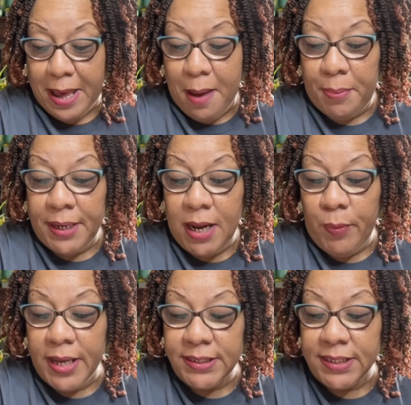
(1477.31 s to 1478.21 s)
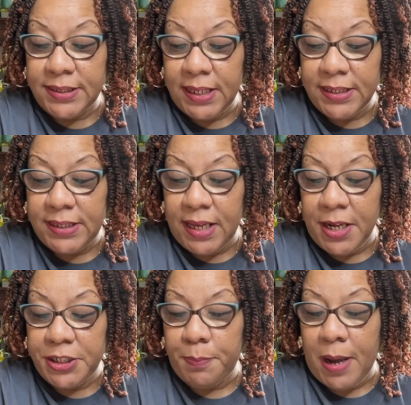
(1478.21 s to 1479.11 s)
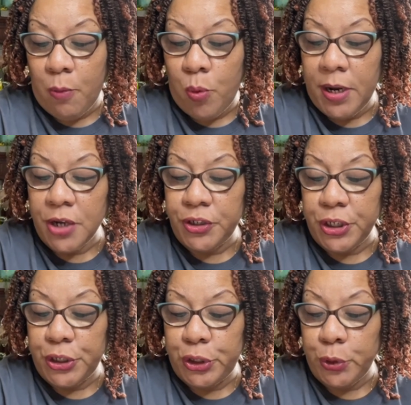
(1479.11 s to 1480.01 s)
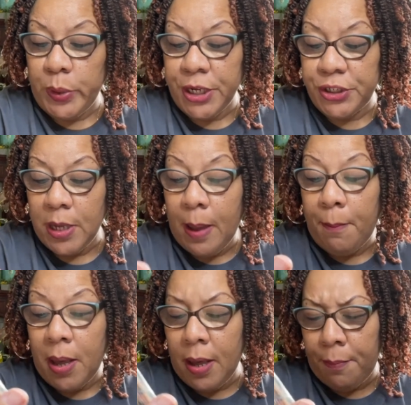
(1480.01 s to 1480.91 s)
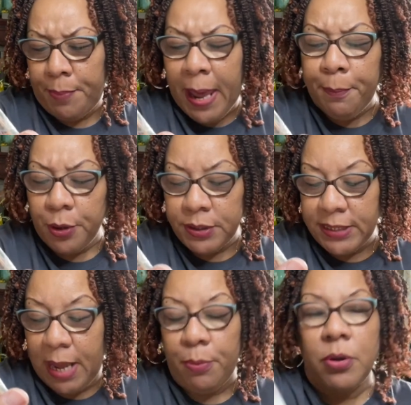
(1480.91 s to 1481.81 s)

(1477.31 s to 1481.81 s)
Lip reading: But anyway, it's a 60-inch by 102-inch paper table